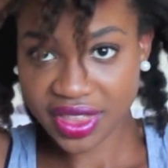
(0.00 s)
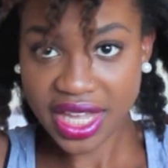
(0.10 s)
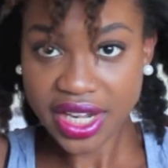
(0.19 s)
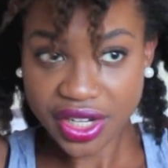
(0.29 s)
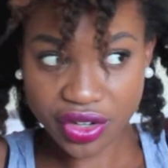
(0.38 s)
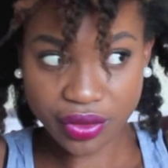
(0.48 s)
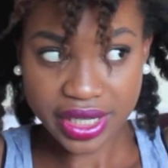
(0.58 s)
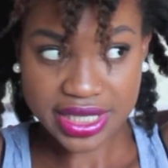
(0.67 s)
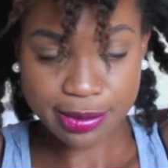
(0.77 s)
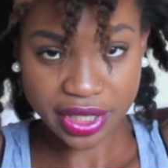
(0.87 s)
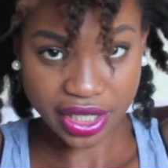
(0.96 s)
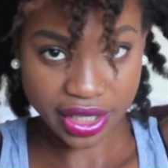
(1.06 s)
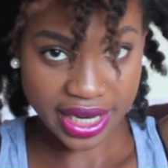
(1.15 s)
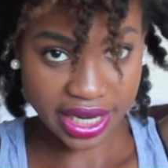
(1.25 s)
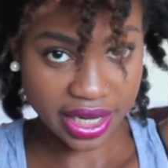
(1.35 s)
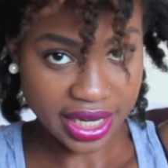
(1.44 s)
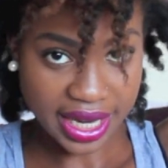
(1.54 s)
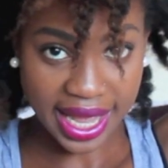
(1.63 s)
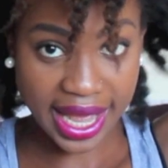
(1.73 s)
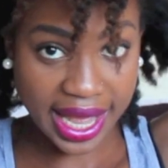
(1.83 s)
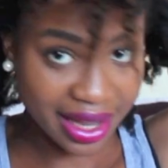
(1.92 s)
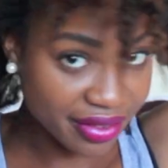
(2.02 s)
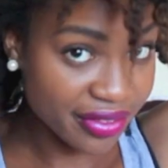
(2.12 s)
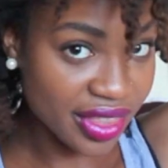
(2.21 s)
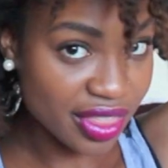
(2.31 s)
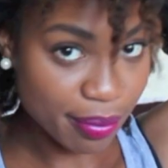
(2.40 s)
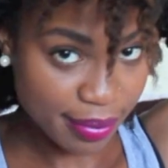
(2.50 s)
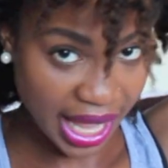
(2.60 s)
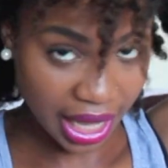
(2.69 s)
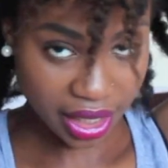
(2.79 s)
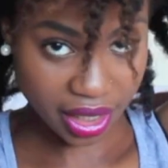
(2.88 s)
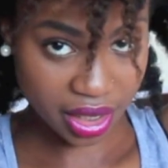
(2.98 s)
Then you're going to split your hair in half in the back.